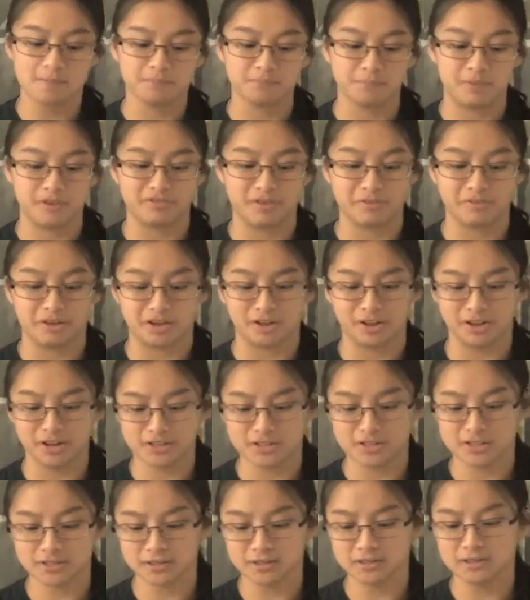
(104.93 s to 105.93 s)
My favorite
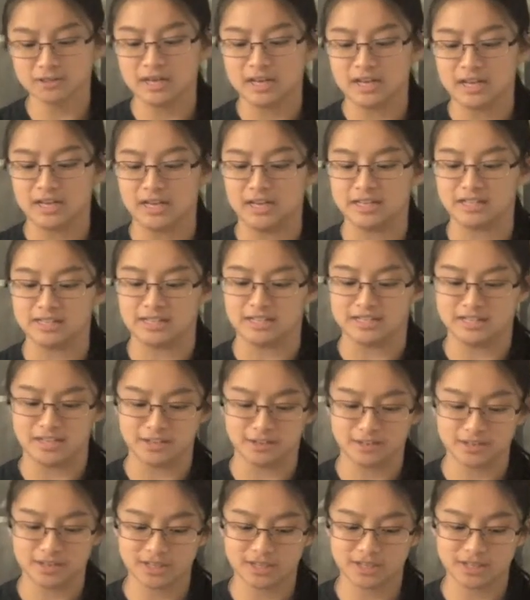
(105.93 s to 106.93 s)
console is
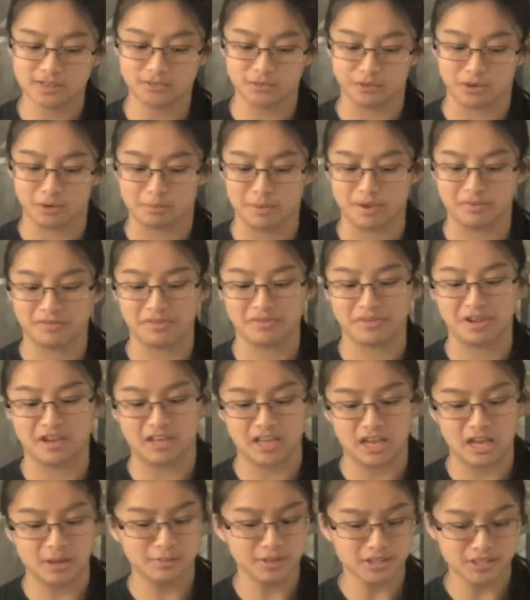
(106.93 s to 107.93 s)
Nintendo 64. My favorite
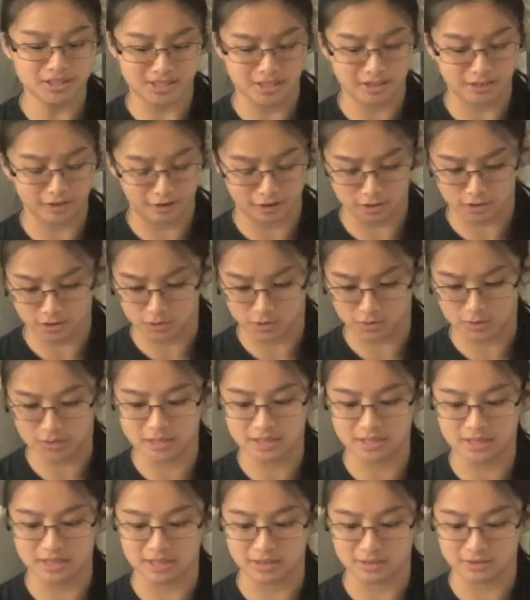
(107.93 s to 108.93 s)
game on said console
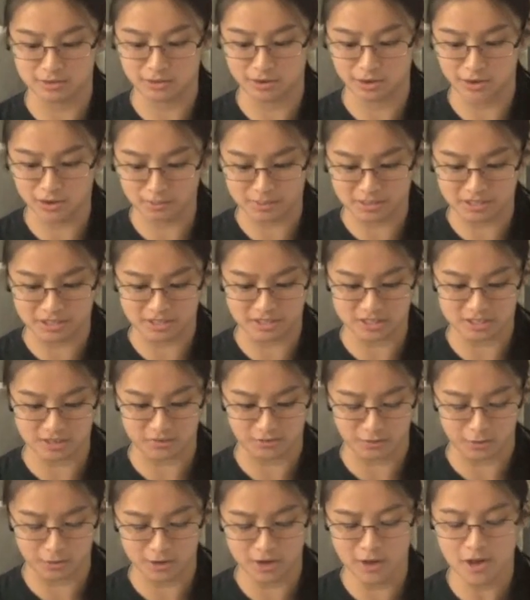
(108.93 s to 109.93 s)
is Kirby
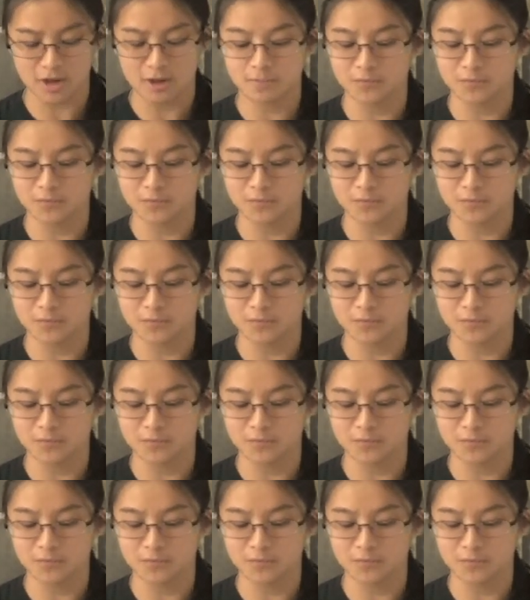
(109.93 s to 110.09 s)
64.